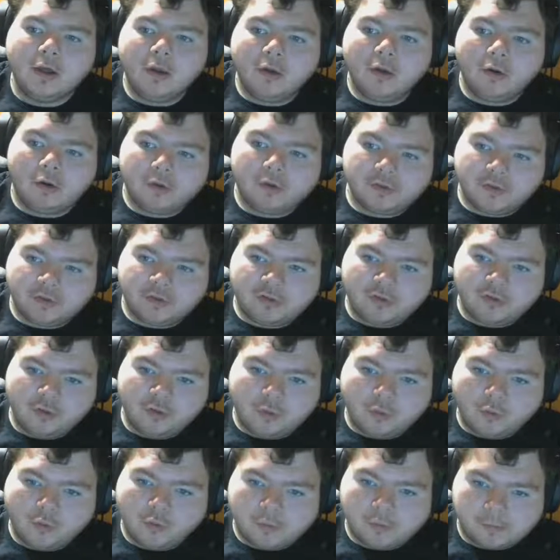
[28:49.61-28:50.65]
or this new
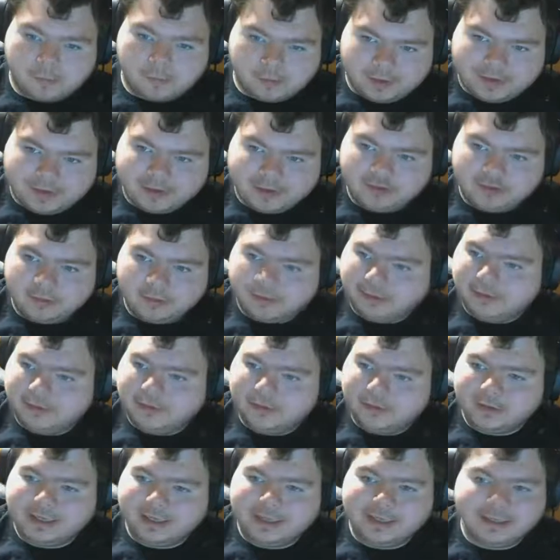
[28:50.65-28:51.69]
corporation wanted her
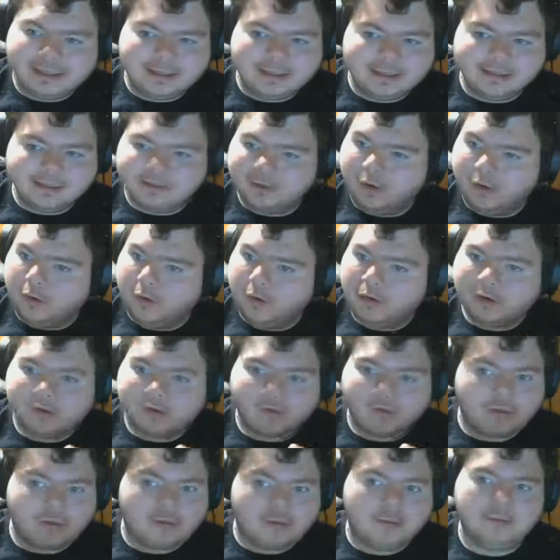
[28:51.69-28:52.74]
kid, or
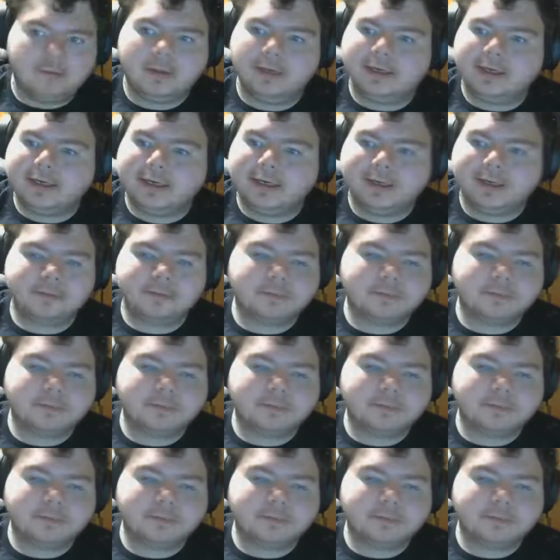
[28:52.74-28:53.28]
somebody did.